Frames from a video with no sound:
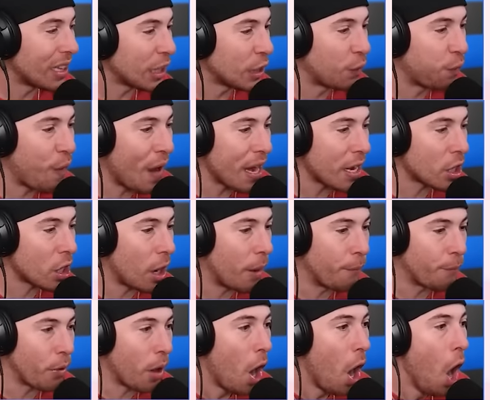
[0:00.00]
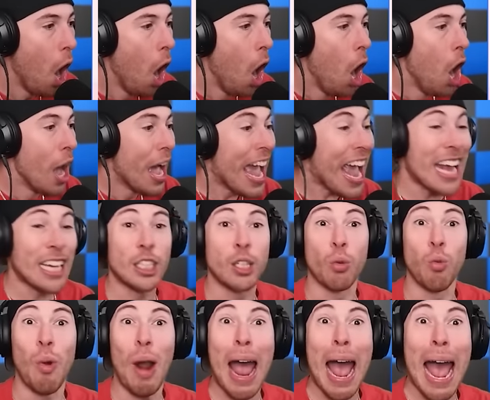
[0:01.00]
this vent come from? It's
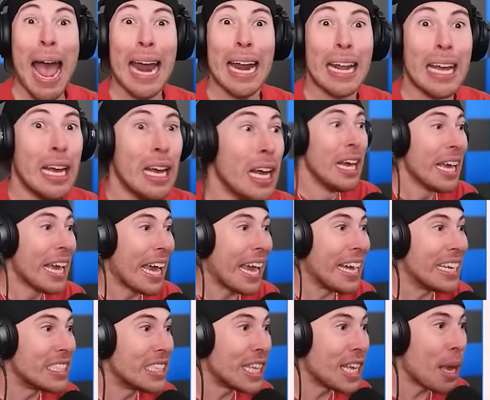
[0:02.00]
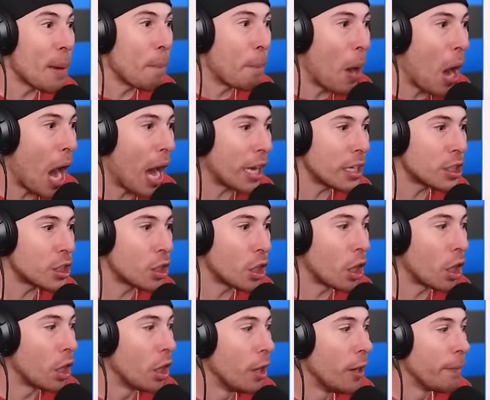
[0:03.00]
red! He's the imposter.